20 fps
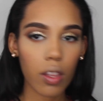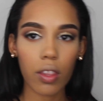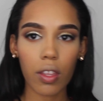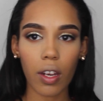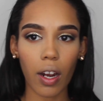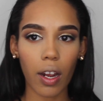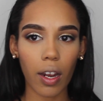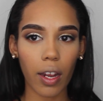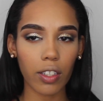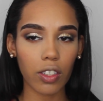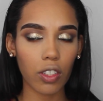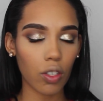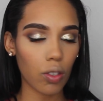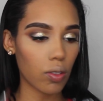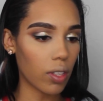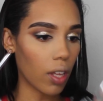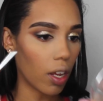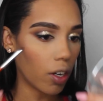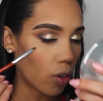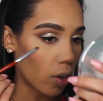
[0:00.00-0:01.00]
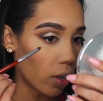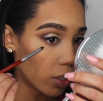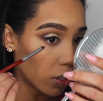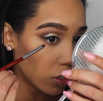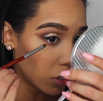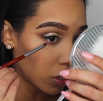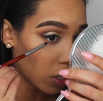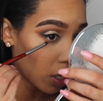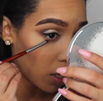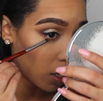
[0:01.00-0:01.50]
Then I like to use that darker
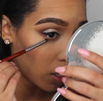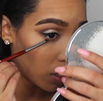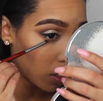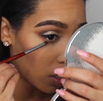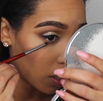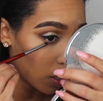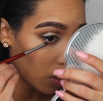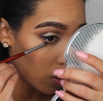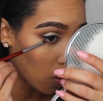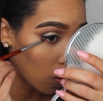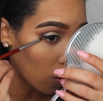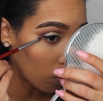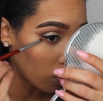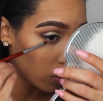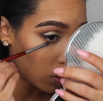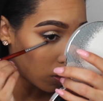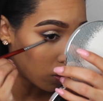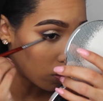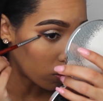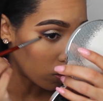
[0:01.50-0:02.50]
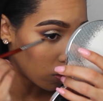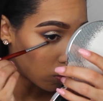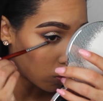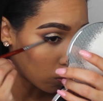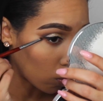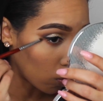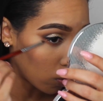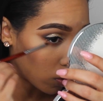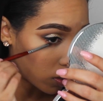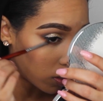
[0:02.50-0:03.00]
shade and only use it
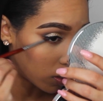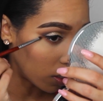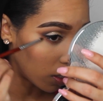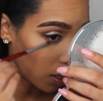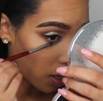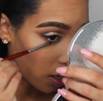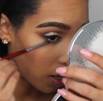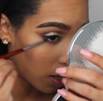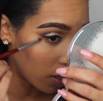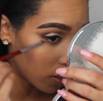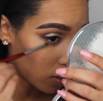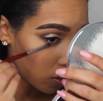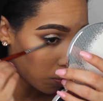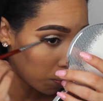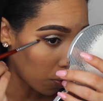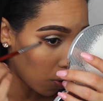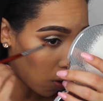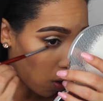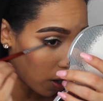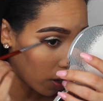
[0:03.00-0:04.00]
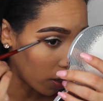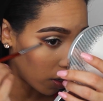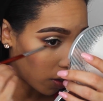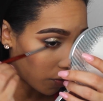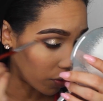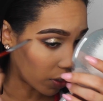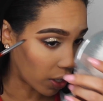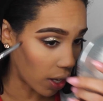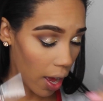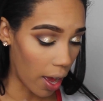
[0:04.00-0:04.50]
towards the end part
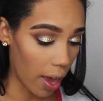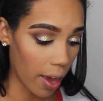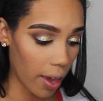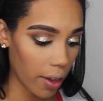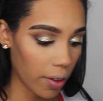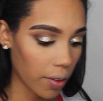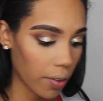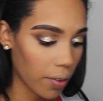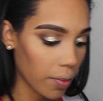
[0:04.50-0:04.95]
of the eye.